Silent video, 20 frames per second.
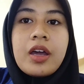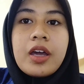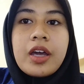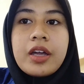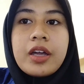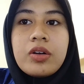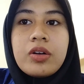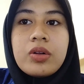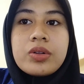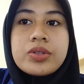
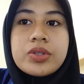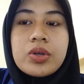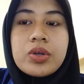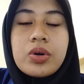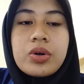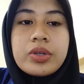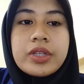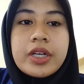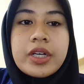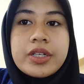And
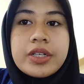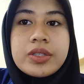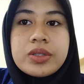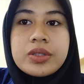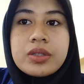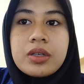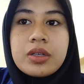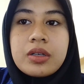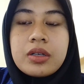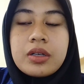also
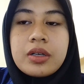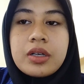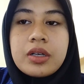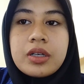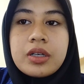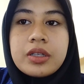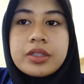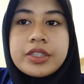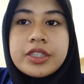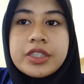there's
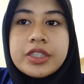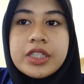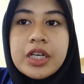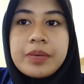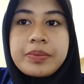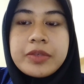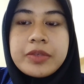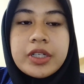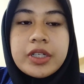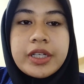
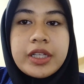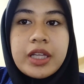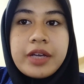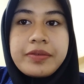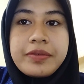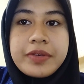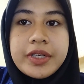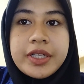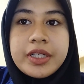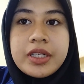chapter
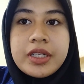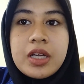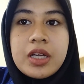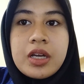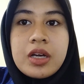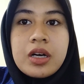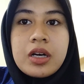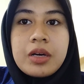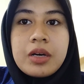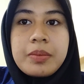11
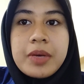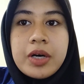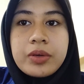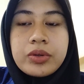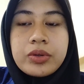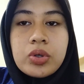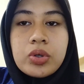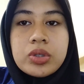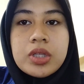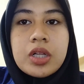
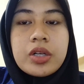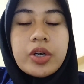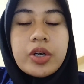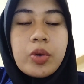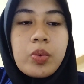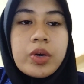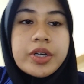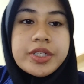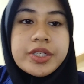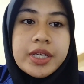about total
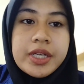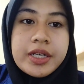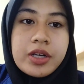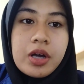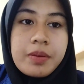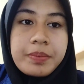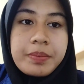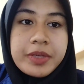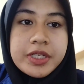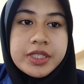rewards and
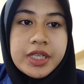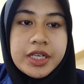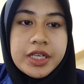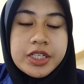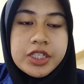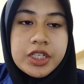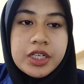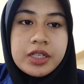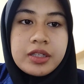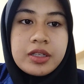
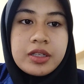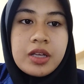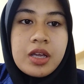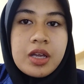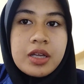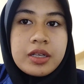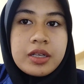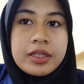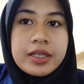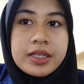compensation.
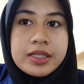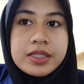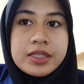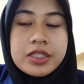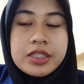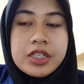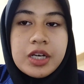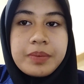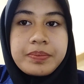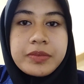
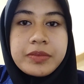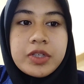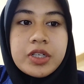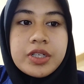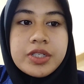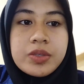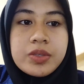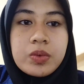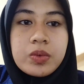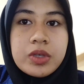This
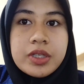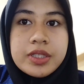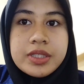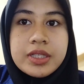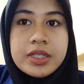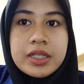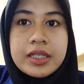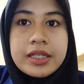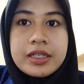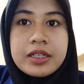chapters
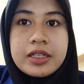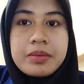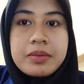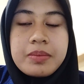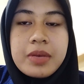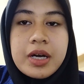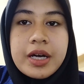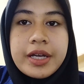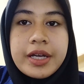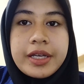was
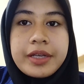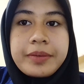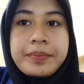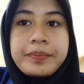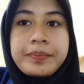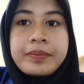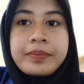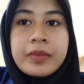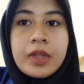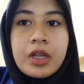led by
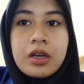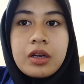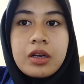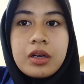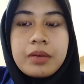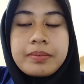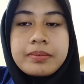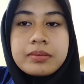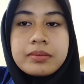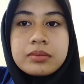
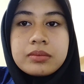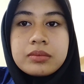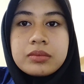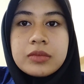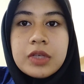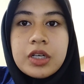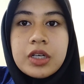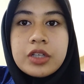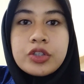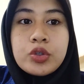
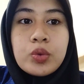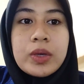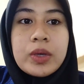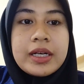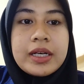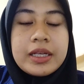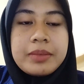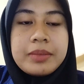Juan